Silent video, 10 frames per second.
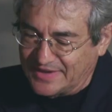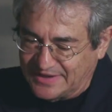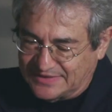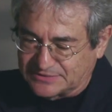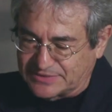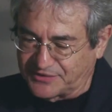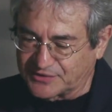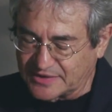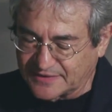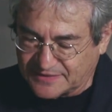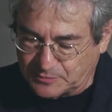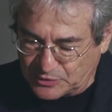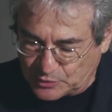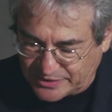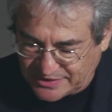It's a resonance
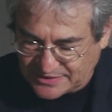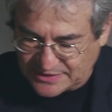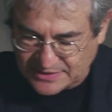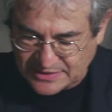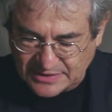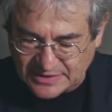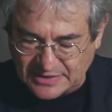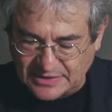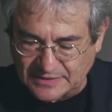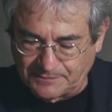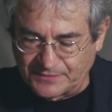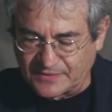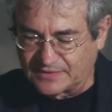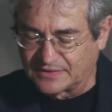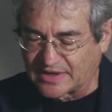between the
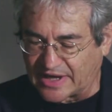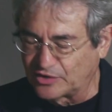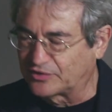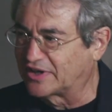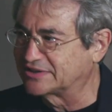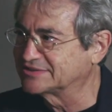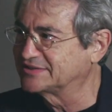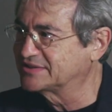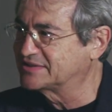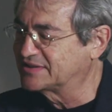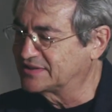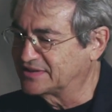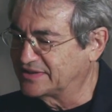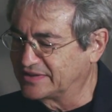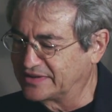kind of art that,
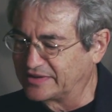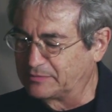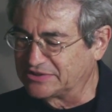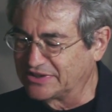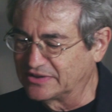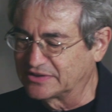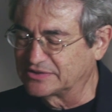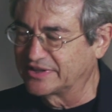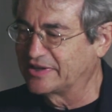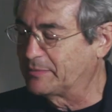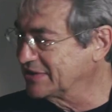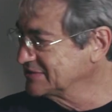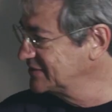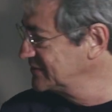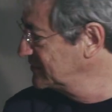in particular, Cornelia
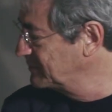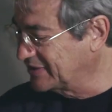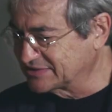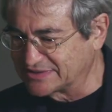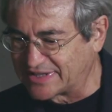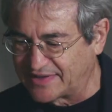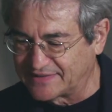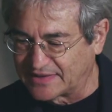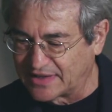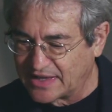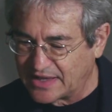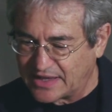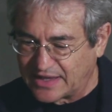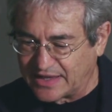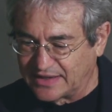Parker does,
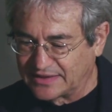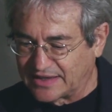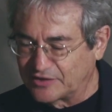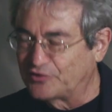and the kind of